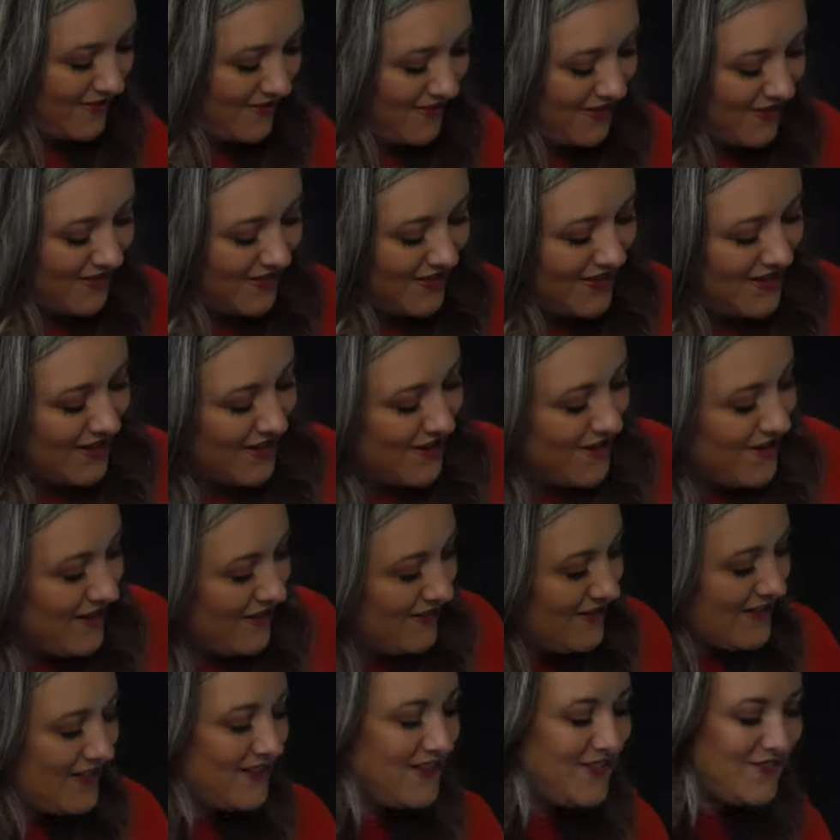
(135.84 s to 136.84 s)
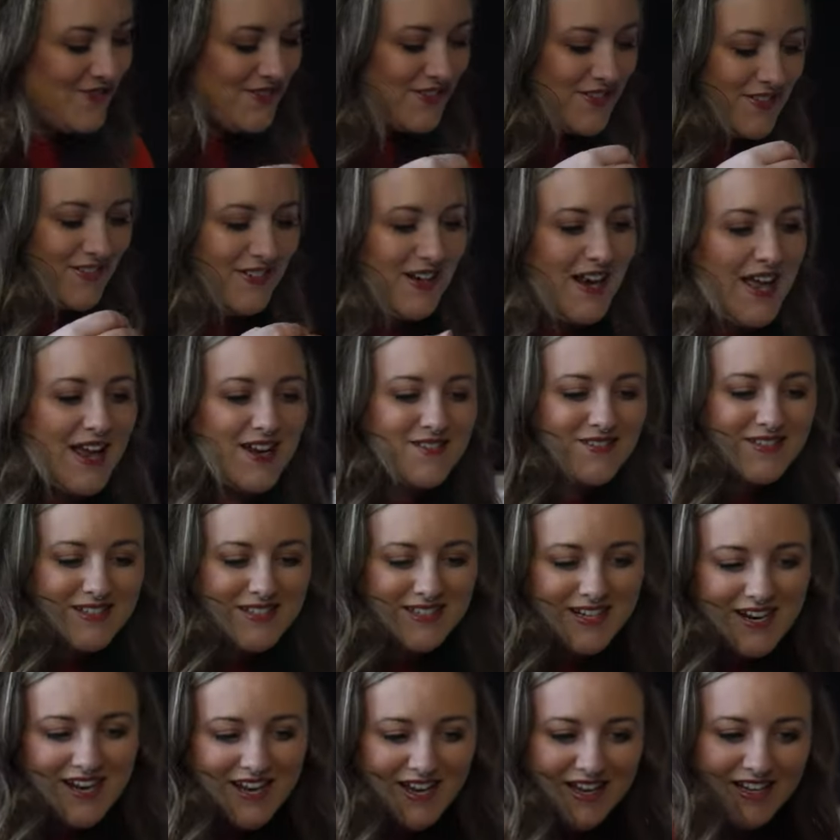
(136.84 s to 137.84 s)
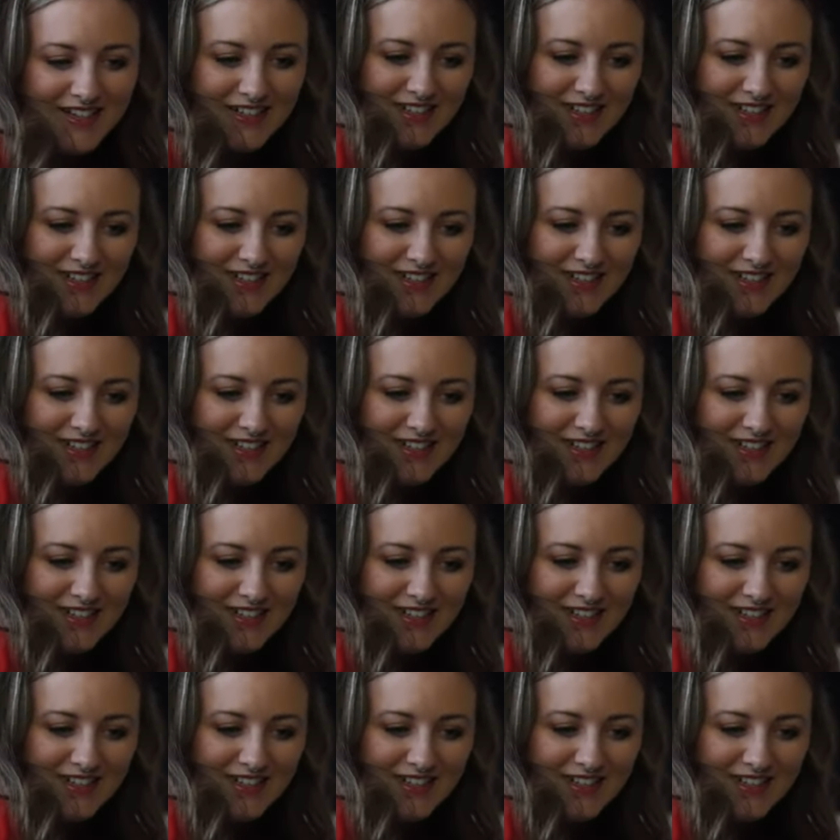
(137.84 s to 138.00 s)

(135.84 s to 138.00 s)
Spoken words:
Good girl, that was a difficult leg, wasn't it?